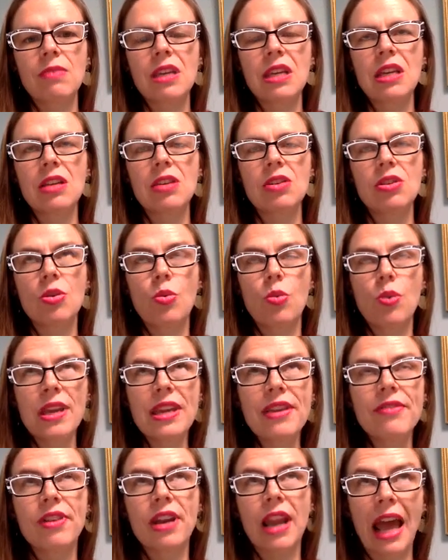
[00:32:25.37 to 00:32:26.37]
you know, we
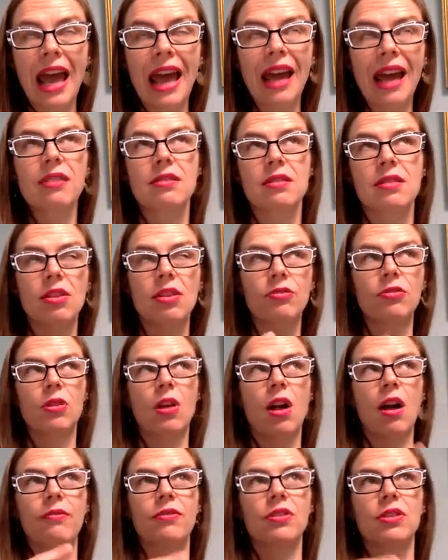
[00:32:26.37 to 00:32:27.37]
even had several
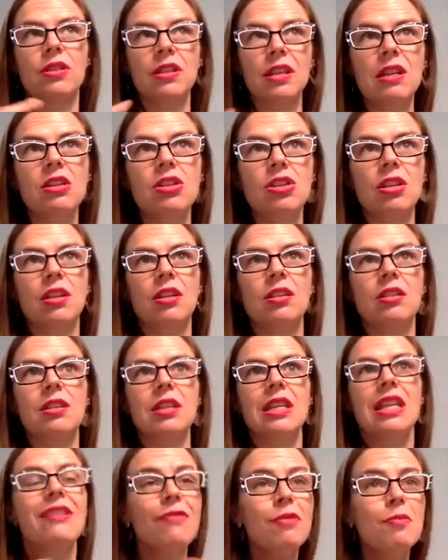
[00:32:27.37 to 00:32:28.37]
conversations
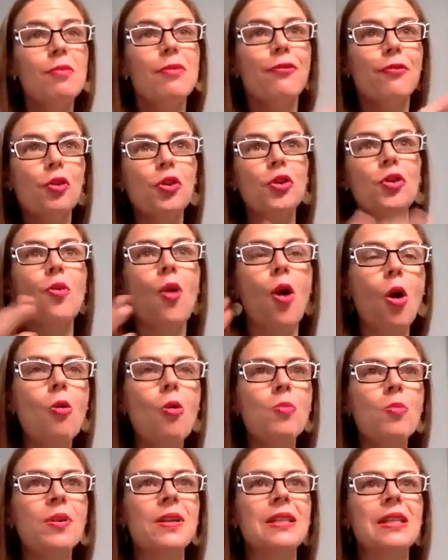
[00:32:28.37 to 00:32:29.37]
even before you
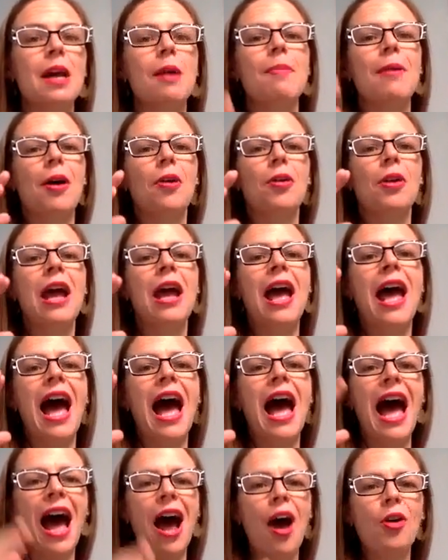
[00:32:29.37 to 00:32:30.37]
opened about
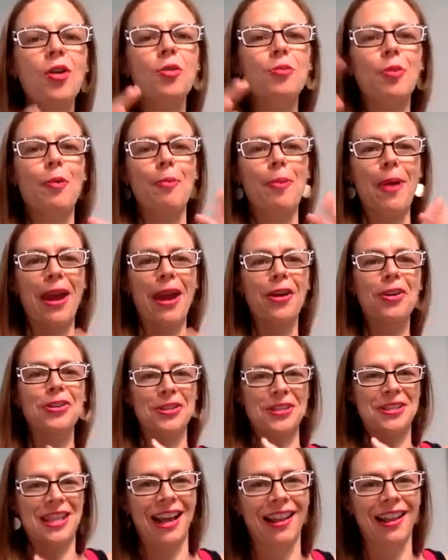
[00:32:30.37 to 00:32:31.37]
how to prepare to
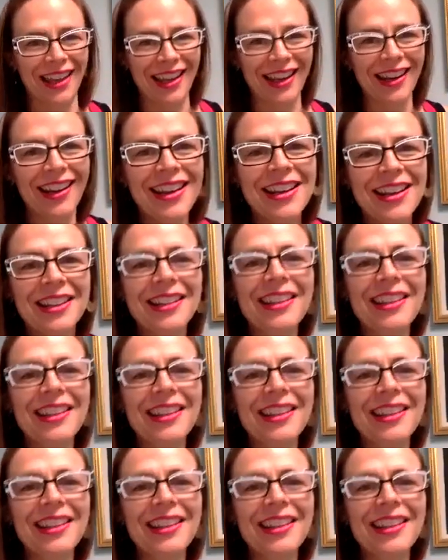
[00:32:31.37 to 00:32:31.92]
sell it.